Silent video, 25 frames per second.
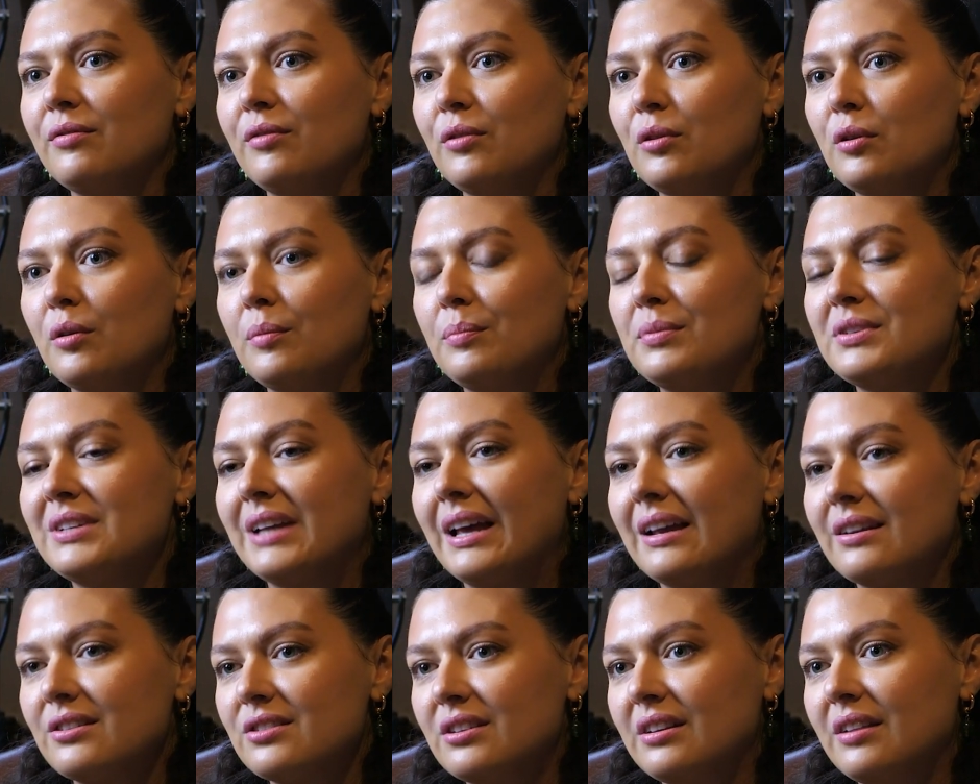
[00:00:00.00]
for
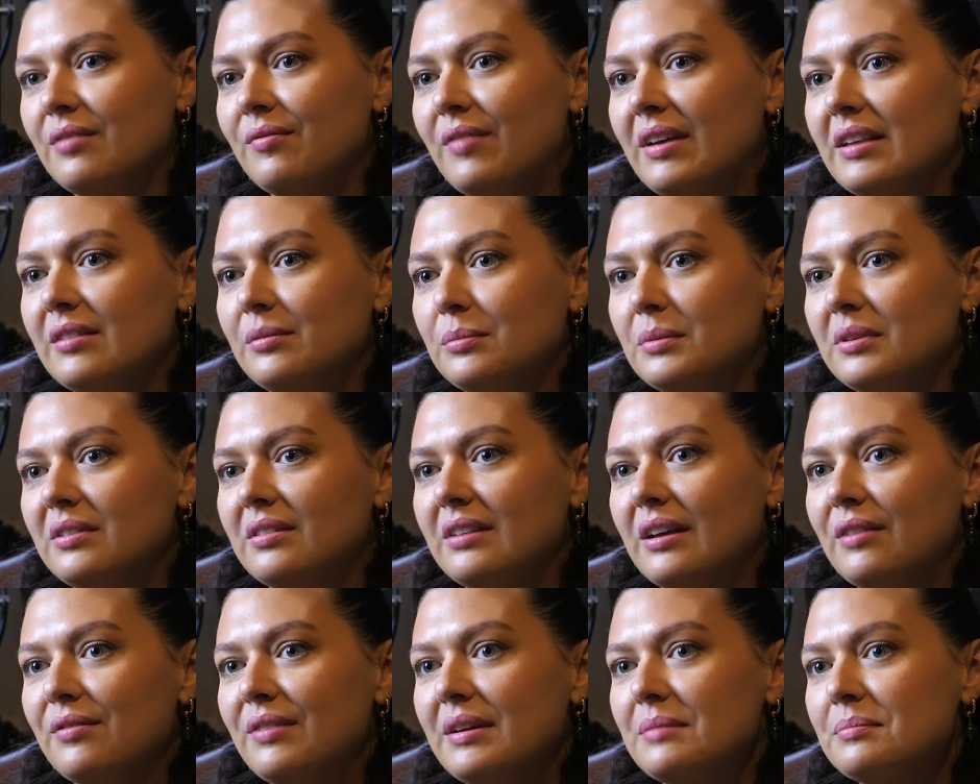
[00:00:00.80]
Protection Investment
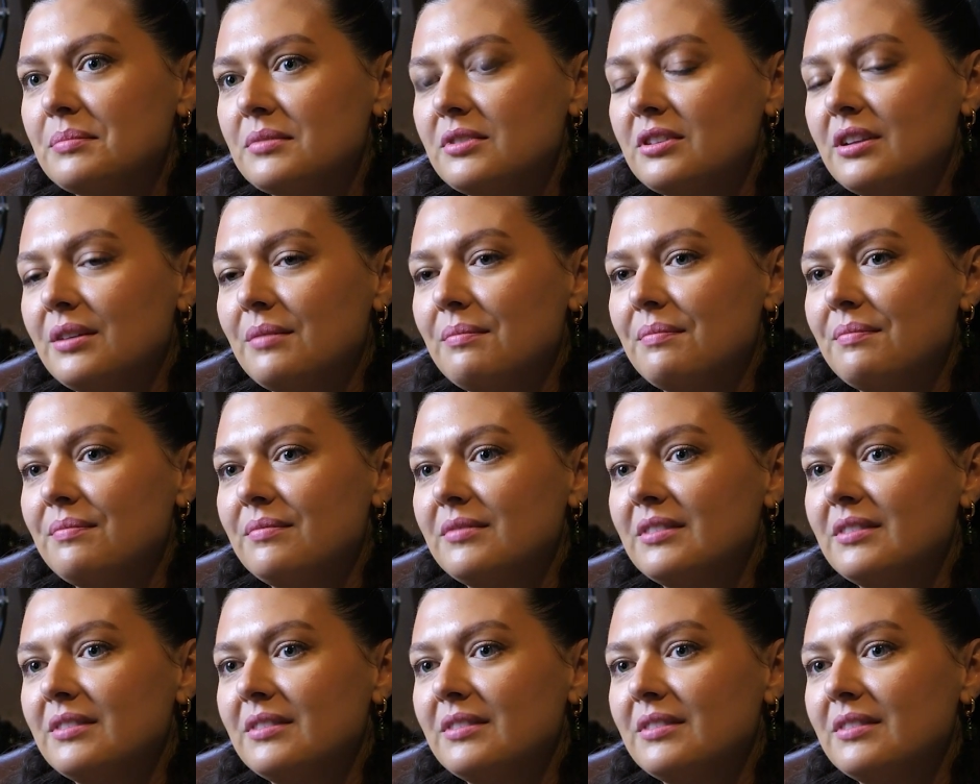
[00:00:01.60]
Southampton.